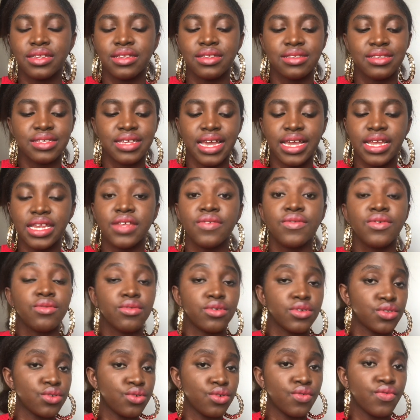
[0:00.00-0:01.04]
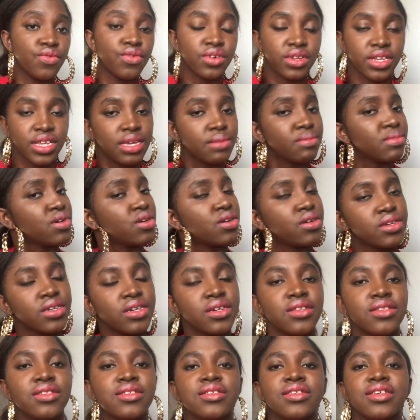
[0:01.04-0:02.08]
decide if you want to go for them or
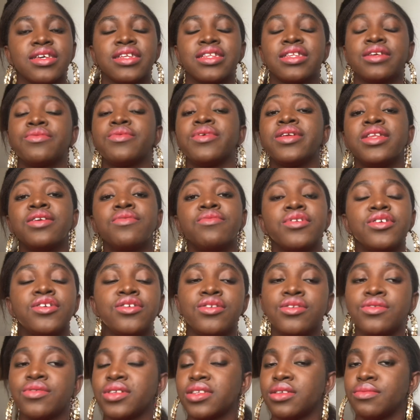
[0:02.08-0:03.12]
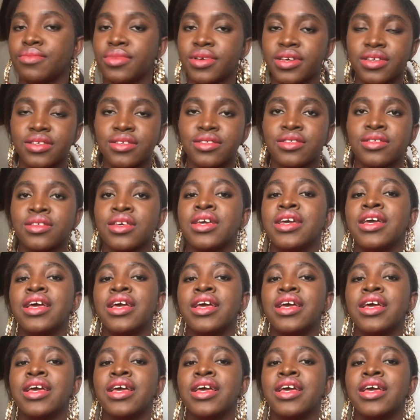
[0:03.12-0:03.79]
not. And I really wish you all the best.